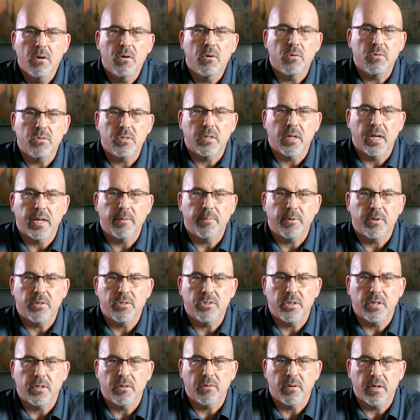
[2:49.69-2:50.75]
whose labor
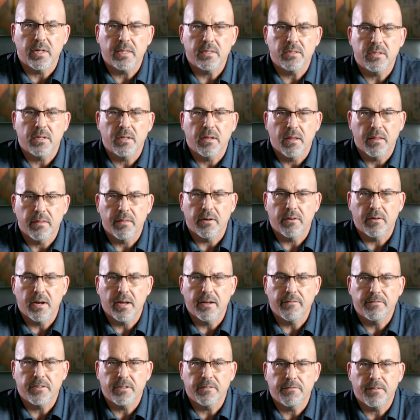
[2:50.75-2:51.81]
generates their
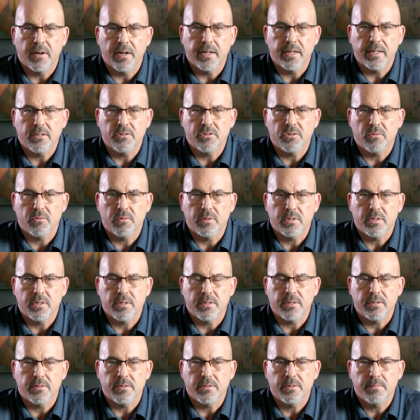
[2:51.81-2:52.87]
hefty financial
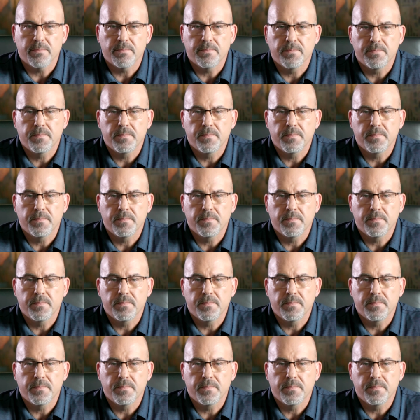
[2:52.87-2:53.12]
returns.